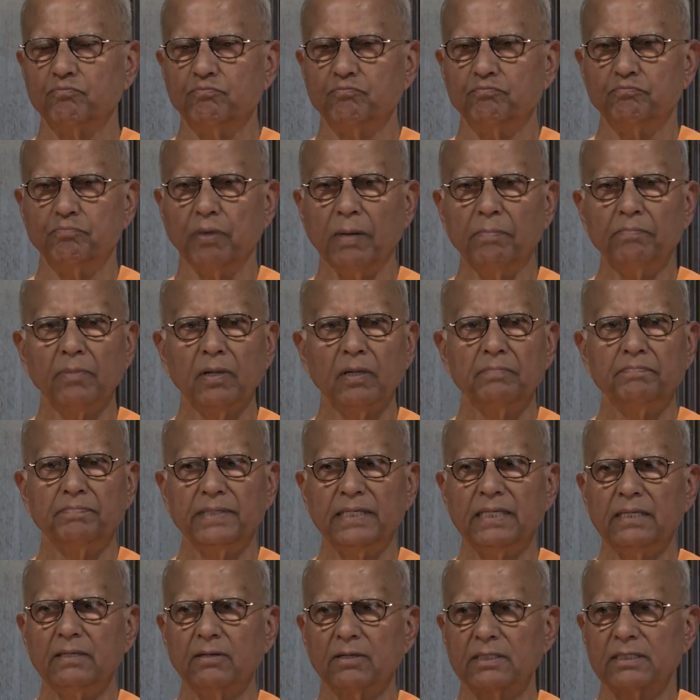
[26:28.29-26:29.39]

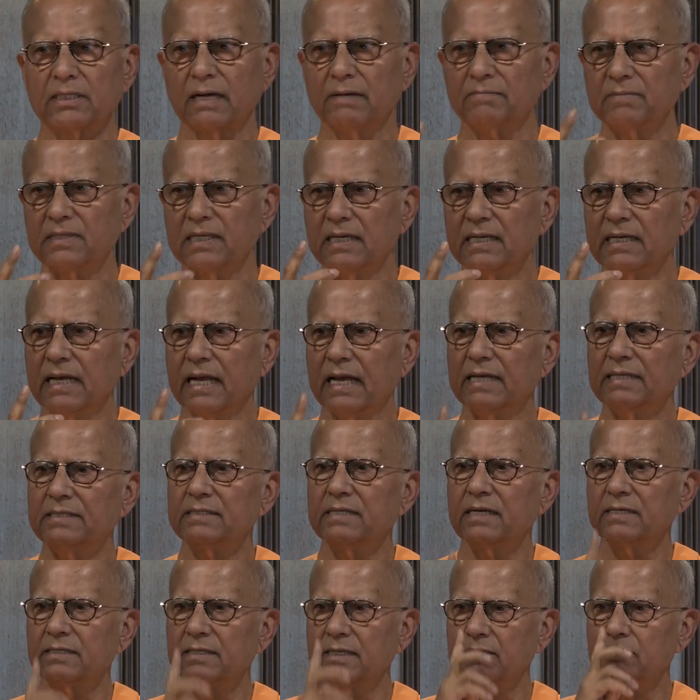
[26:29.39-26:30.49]
bumblebee or something
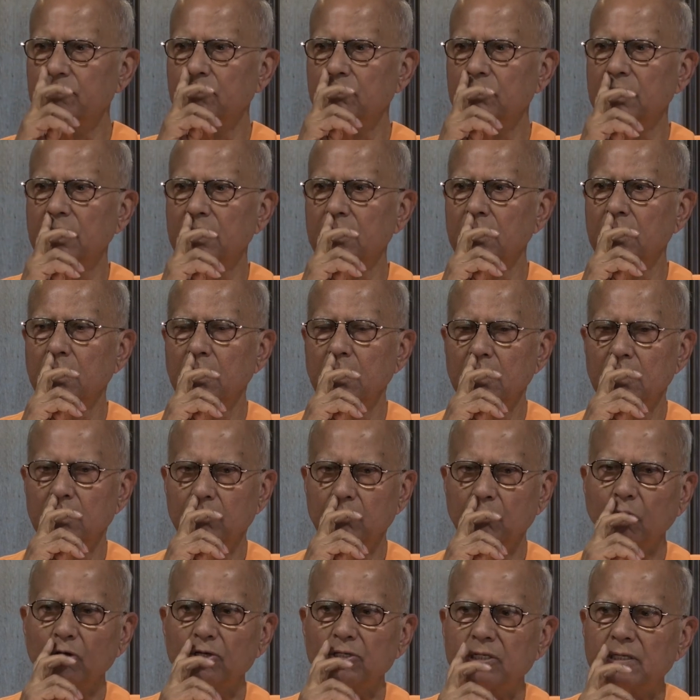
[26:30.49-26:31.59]
entered into the
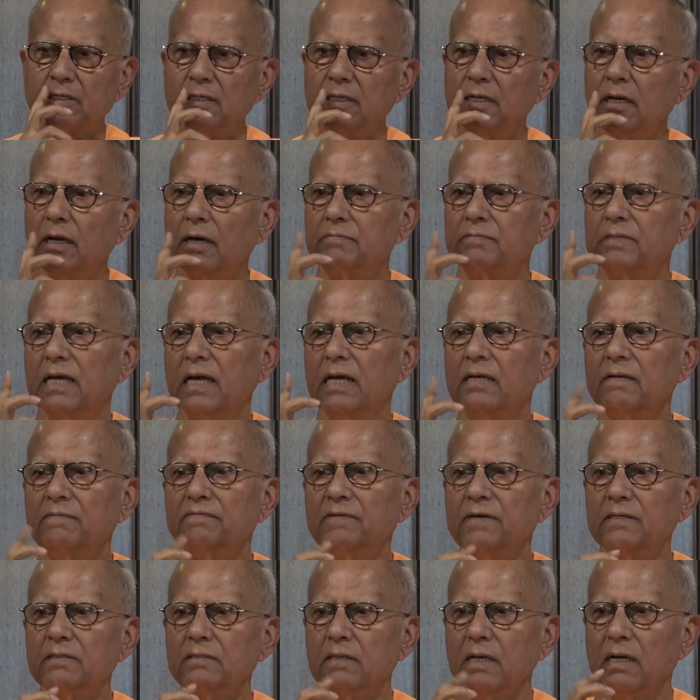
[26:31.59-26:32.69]
nostril of the
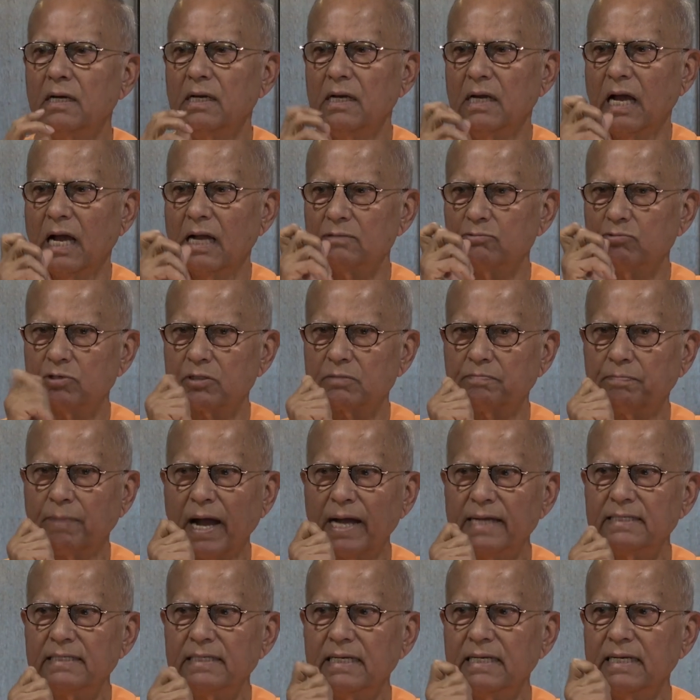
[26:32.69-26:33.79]
elephant and was
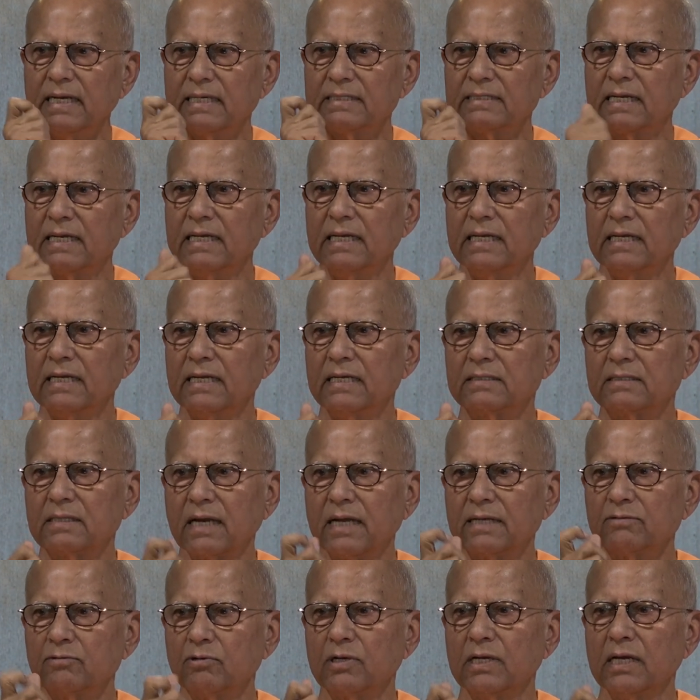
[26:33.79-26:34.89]
biting and killing,
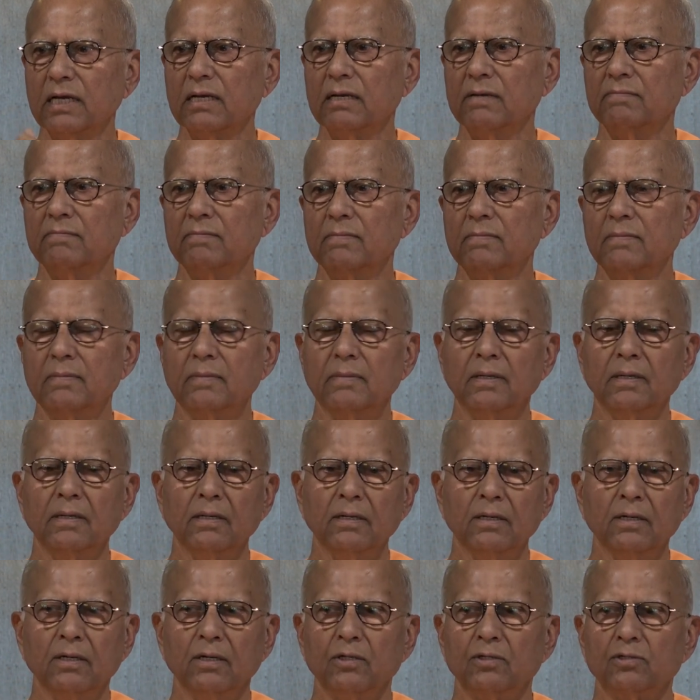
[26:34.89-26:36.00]
trying to kill him.
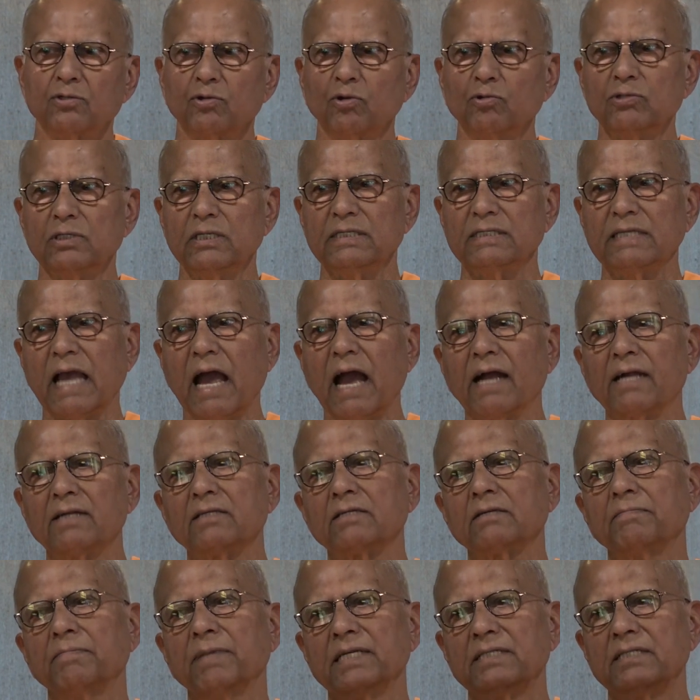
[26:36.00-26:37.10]
So these
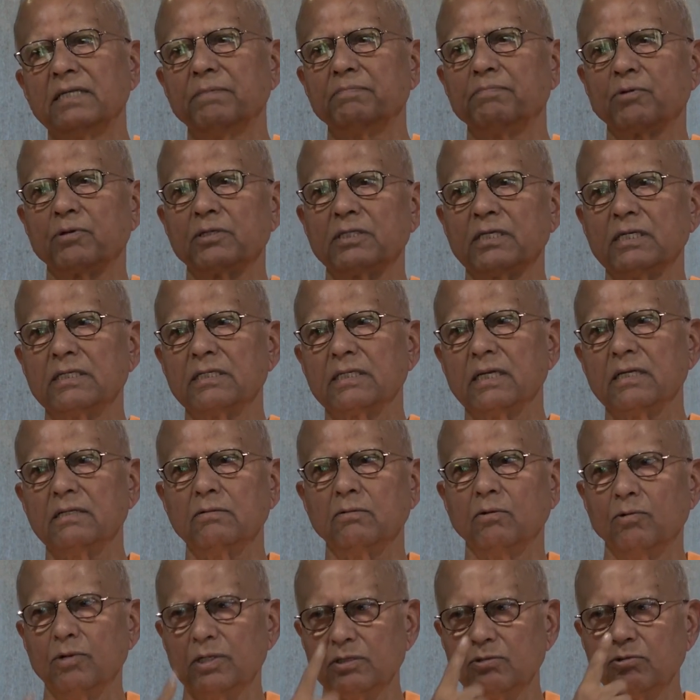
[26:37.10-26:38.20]
ants made the procession
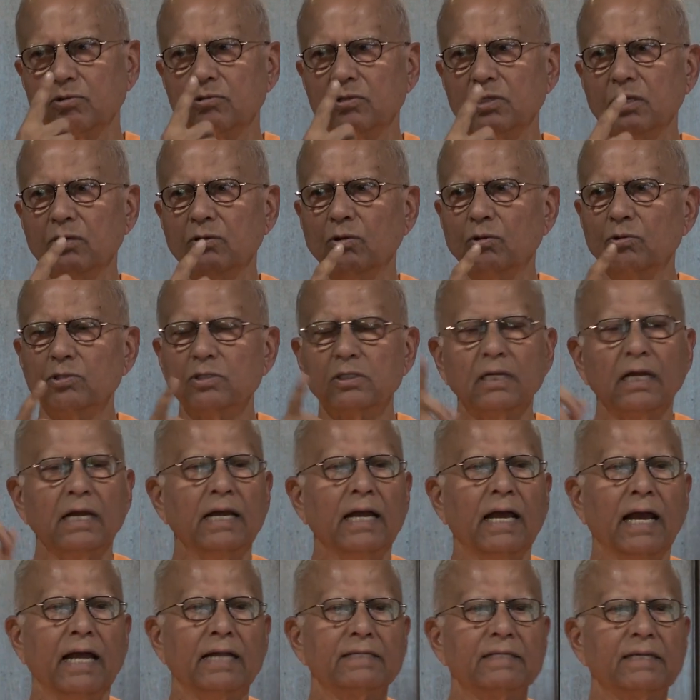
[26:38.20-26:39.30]
going through the nose
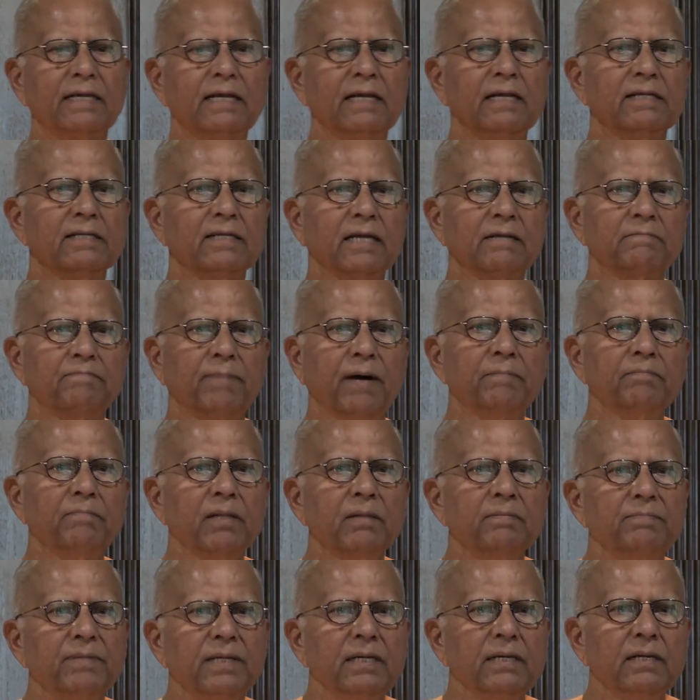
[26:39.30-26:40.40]
and killed that
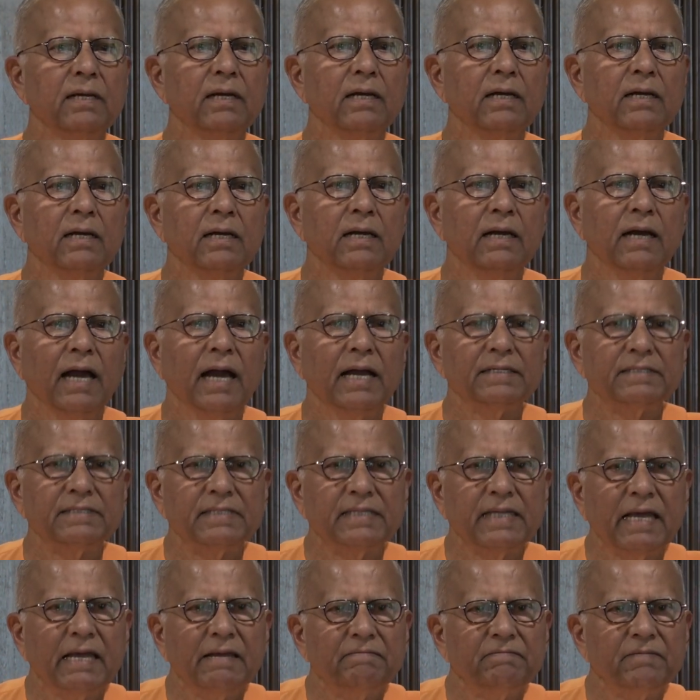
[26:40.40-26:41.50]
bumblebee and
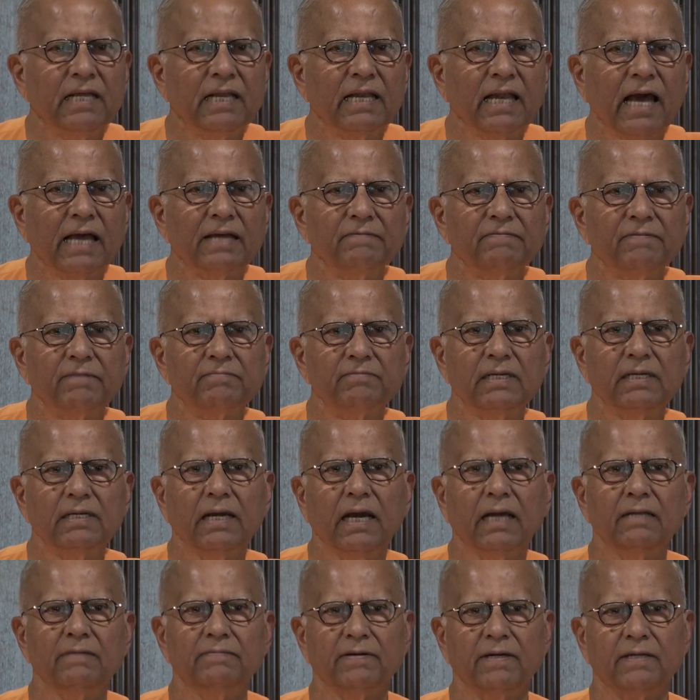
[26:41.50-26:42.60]
saved the life of the
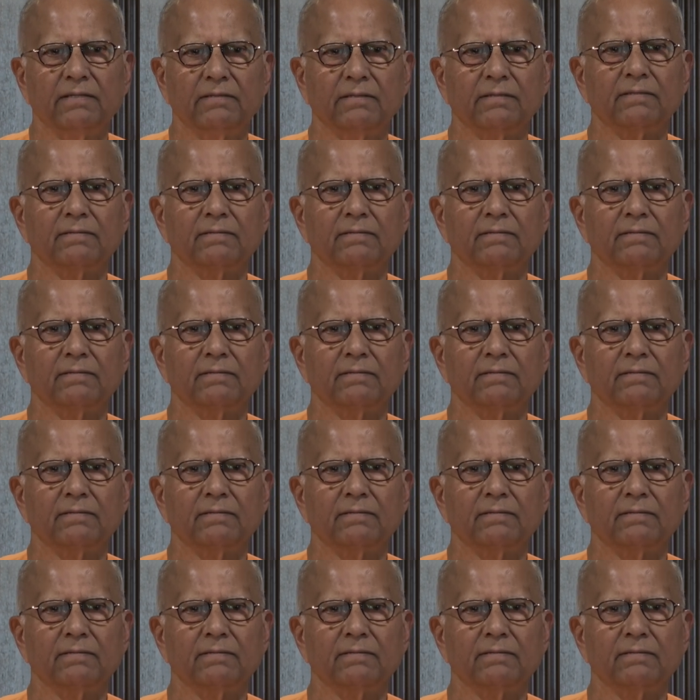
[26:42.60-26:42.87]
elephant.